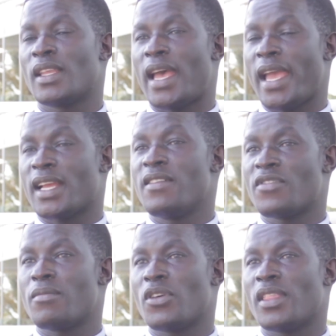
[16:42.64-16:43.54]
I come
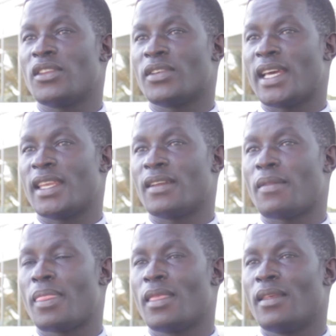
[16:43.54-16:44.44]
from northern Uganda.
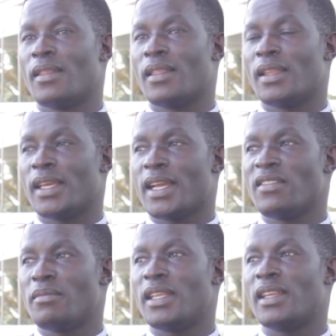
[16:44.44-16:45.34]
The
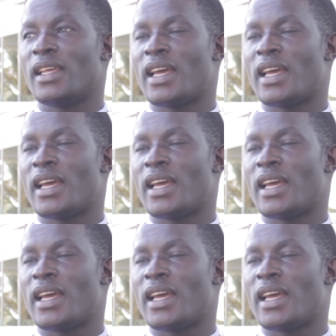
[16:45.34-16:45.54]
government